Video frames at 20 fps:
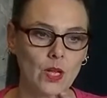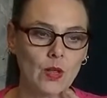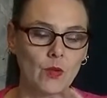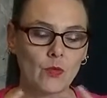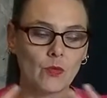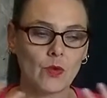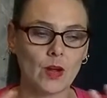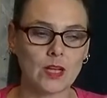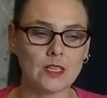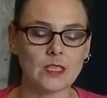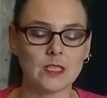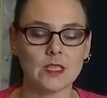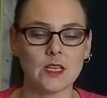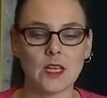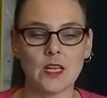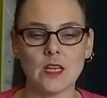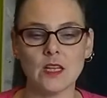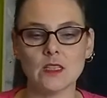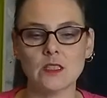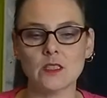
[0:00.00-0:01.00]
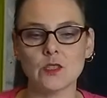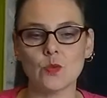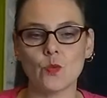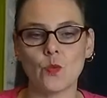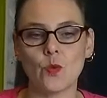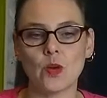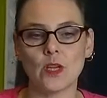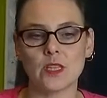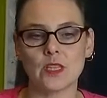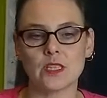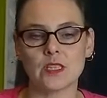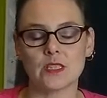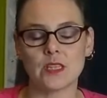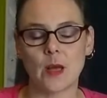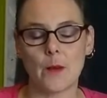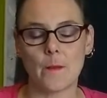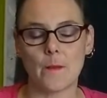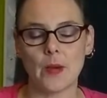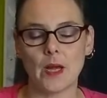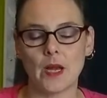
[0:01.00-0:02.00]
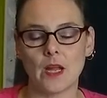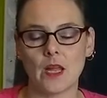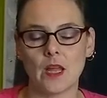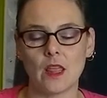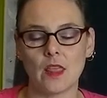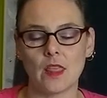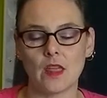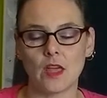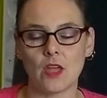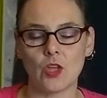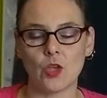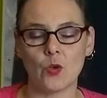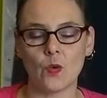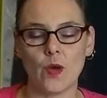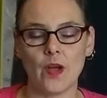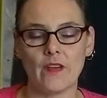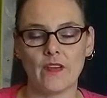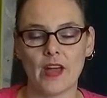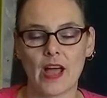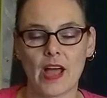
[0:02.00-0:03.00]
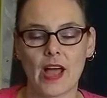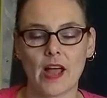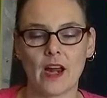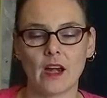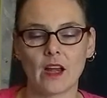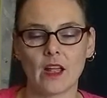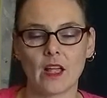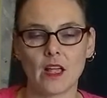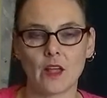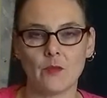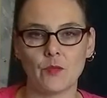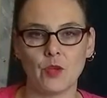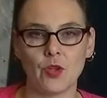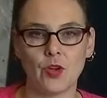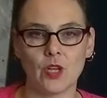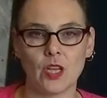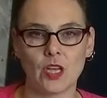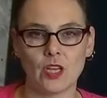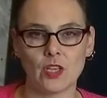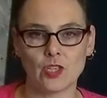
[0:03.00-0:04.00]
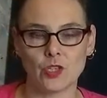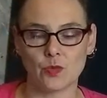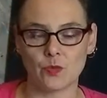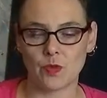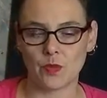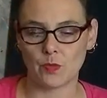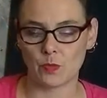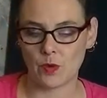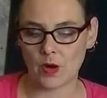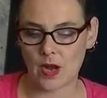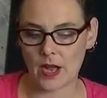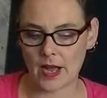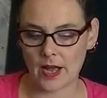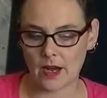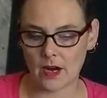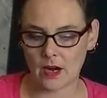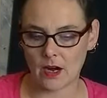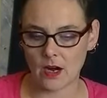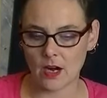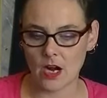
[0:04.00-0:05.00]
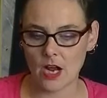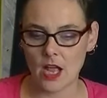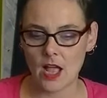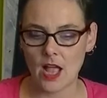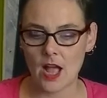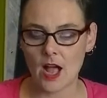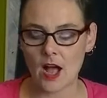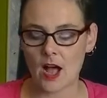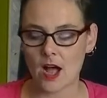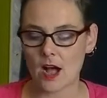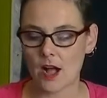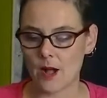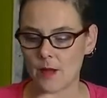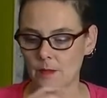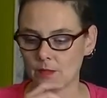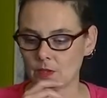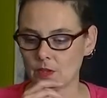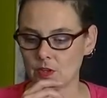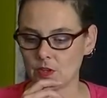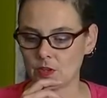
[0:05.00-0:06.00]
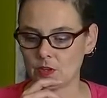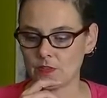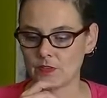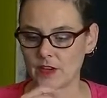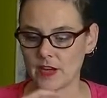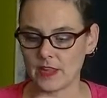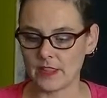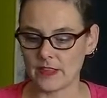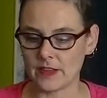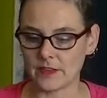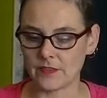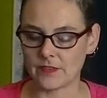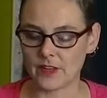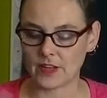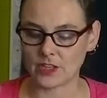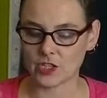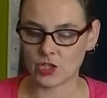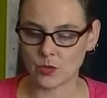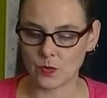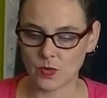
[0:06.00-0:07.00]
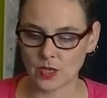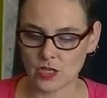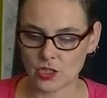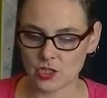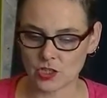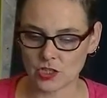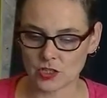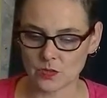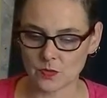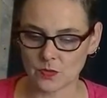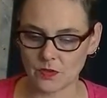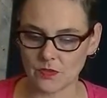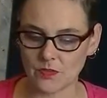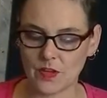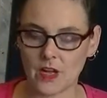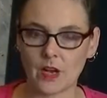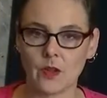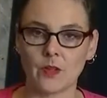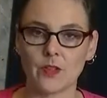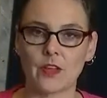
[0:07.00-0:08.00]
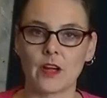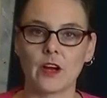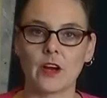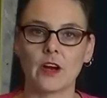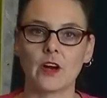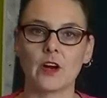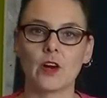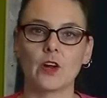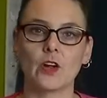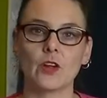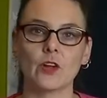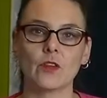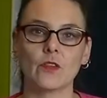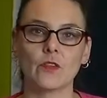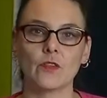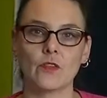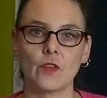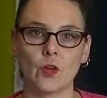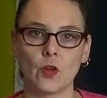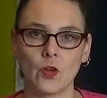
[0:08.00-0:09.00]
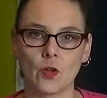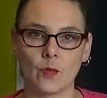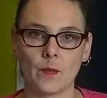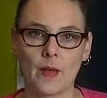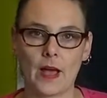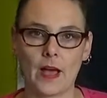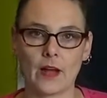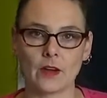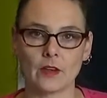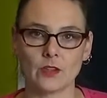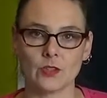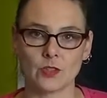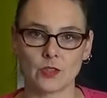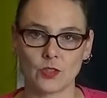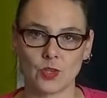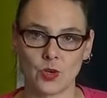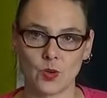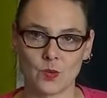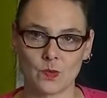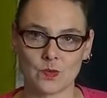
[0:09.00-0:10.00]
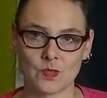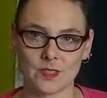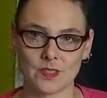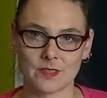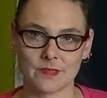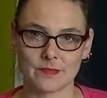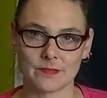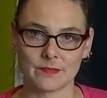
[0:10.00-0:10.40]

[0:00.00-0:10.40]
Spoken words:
resonates with somebody that you have had communication with prior. You'll find that fluctuations will follow their vocal patterns or tones.